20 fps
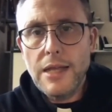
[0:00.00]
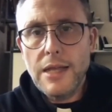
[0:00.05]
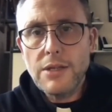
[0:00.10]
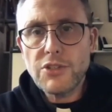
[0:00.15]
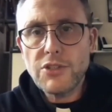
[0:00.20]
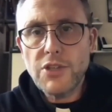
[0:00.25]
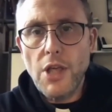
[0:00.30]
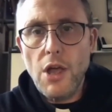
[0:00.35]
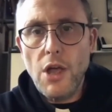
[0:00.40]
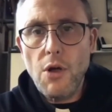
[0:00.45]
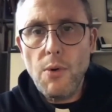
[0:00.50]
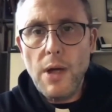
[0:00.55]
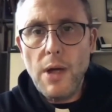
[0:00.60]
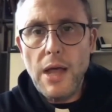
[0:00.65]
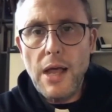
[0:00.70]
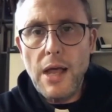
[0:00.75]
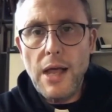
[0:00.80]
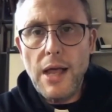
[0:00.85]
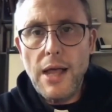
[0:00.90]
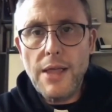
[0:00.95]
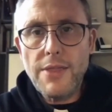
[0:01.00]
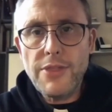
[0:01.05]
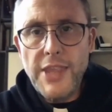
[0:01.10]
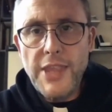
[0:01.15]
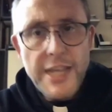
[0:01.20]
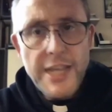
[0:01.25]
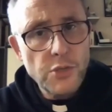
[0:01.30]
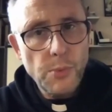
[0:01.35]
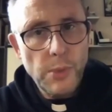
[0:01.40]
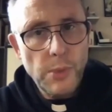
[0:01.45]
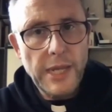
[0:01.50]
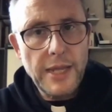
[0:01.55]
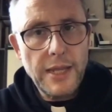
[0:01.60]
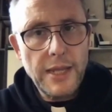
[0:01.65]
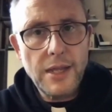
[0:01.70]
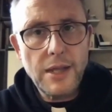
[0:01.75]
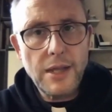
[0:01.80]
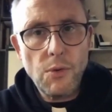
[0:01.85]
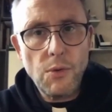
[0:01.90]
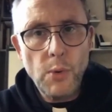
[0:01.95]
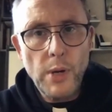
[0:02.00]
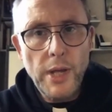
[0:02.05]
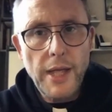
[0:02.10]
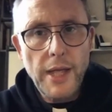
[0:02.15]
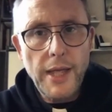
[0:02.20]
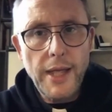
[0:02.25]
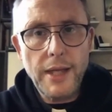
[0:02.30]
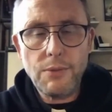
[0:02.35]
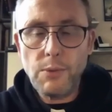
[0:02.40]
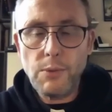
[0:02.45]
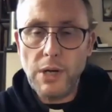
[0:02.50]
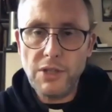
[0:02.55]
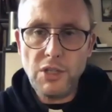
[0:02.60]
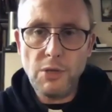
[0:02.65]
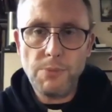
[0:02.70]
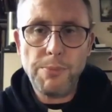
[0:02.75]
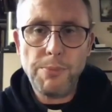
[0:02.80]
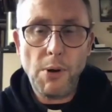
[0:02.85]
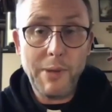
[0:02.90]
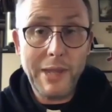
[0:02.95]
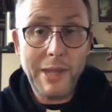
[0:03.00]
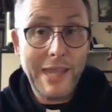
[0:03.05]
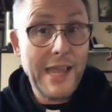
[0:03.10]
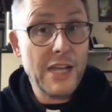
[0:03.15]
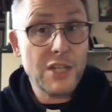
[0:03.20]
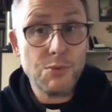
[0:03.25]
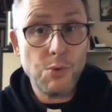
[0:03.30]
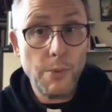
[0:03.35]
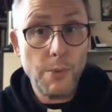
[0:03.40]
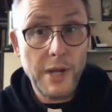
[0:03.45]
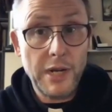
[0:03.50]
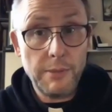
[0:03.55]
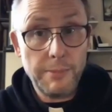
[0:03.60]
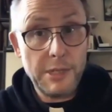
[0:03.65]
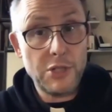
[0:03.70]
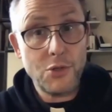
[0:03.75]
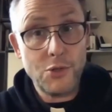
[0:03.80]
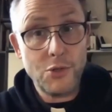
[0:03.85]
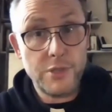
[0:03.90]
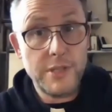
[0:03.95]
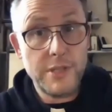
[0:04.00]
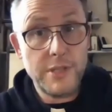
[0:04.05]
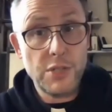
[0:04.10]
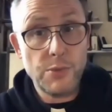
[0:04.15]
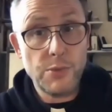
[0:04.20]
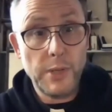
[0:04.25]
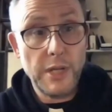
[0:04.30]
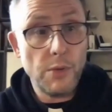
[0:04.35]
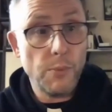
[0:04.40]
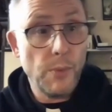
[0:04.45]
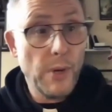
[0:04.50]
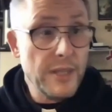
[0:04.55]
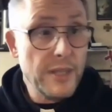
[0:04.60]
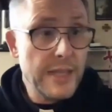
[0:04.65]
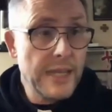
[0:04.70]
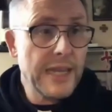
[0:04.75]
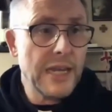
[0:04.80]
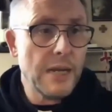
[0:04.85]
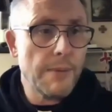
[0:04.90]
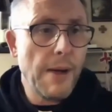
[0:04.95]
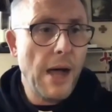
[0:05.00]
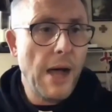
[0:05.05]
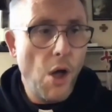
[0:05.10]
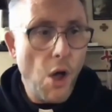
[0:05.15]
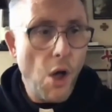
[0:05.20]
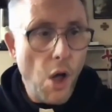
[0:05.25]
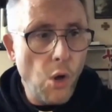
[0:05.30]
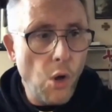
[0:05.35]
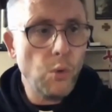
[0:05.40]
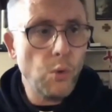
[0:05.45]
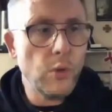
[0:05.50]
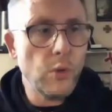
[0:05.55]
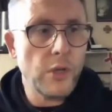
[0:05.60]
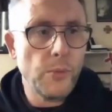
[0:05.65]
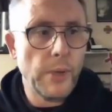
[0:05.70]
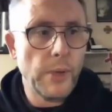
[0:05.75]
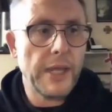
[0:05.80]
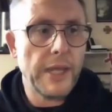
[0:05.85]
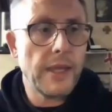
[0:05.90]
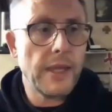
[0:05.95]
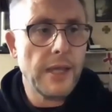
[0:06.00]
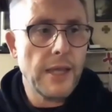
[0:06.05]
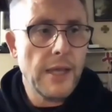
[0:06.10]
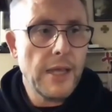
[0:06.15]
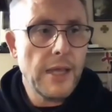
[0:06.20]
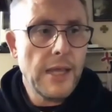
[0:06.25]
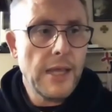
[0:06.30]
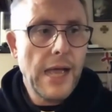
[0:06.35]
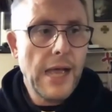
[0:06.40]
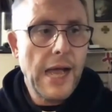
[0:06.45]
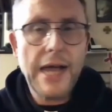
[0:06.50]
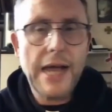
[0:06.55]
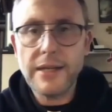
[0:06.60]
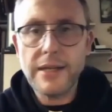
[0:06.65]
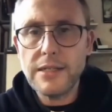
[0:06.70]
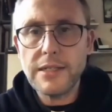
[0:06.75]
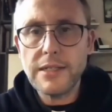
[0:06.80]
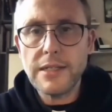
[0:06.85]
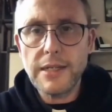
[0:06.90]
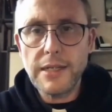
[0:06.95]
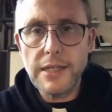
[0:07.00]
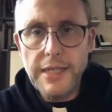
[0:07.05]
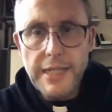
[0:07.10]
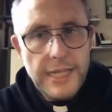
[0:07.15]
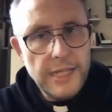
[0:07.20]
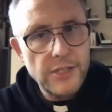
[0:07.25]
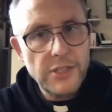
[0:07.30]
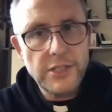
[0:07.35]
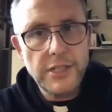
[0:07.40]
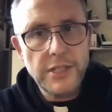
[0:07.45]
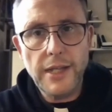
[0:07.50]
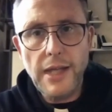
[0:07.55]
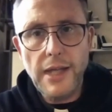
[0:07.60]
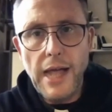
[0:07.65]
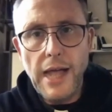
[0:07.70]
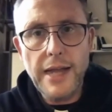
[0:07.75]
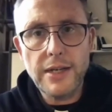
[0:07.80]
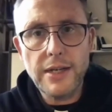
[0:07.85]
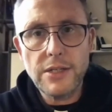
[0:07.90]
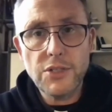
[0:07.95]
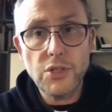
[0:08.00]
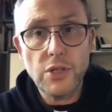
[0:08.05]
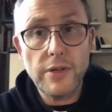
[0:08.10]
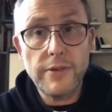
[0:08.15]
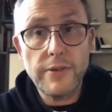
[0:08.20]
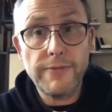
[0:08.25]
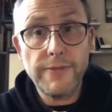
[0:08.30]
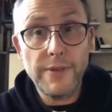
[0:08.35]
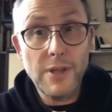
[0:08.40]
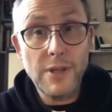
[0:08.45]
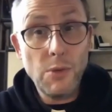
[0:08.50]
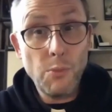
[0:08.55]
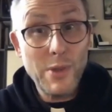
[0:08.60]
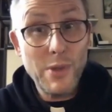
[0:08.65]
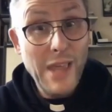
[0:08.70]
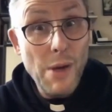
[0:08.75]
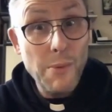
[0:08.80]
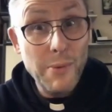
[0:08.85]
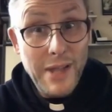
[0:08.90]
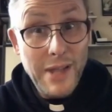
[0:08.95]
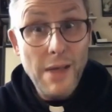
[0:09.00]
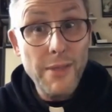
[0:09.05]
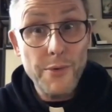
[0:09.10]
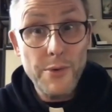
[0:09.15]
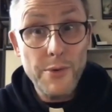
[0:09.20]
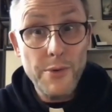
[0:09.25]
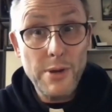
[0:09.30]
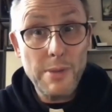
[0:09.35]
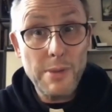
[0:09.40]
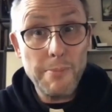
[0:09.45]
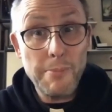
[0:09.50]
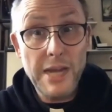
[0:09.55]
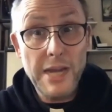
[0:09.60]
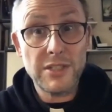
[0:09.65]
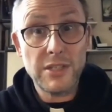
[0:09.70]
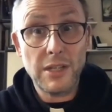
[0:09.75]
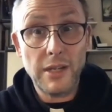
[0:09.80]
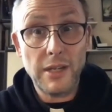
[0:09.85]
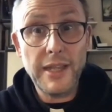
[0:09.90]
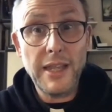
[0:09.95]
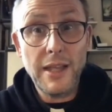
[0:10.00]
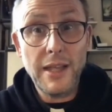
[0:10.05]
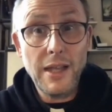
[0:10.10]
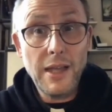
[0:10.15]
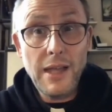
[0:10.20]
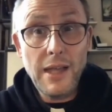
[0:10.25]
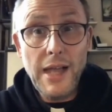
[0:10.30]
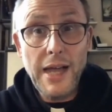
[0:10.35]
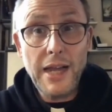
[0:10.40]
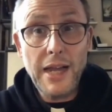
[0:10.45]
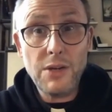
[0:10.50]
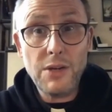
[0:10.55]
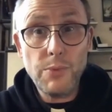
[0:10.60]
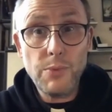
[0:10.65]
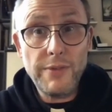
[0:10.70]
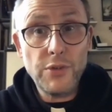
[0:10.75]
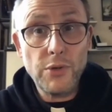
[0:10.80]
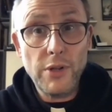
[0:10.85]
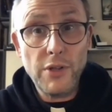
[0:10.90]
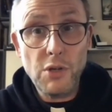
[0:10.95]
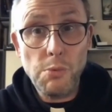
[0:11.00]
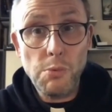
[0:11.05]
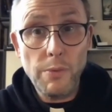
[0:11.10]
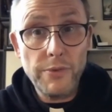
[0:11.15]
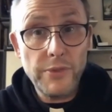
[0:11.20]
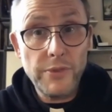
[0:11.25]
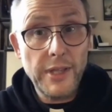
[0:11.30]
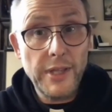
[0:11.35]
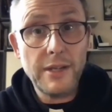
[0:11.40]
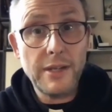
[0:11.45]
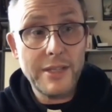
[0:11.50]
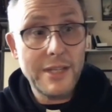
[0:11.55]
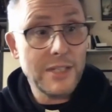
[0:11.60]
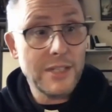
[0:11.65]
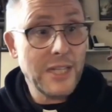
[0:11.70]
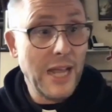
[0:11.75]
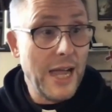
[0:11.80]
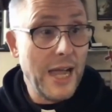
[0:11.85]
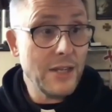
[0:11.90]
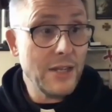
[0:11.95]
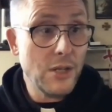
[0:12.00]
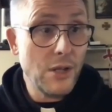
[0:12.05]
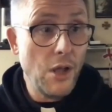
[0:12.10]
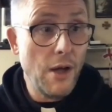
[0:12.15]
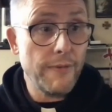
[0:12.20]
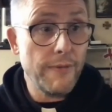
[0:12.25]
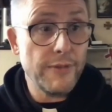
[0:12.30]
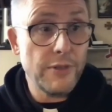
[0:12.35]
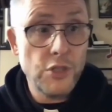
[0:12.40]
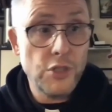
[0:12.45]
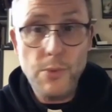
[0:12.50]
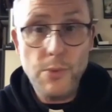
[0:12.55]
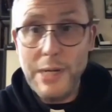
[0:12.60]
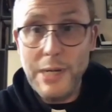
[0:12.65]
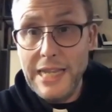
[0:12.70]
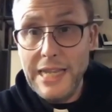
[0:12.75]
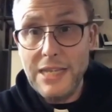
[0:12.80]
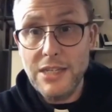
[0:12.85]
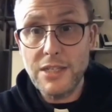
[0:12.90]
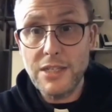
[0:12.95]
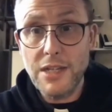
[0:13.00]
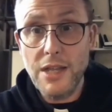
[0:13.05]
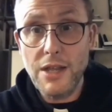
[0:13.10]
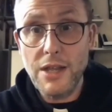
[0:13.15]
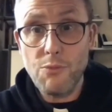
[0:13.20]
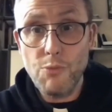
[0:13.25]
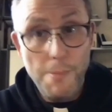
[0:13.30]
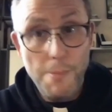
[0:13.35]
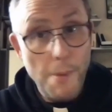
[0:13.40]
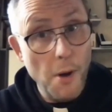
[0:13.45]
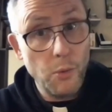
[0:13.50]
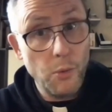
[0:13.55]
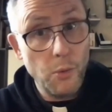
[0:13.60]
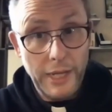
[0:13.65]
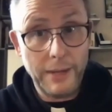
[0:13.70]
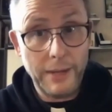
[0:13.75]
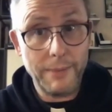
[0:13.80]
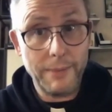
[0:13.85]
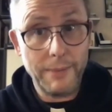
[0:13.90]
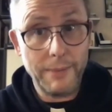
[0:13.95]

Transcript: So this week, you've probably guessed what we're going to be discussing this week. We're thinking about Holy Week and Easter and sort of without gathering, basically. And we've sort of come up with the title of Doing Easter Remotely.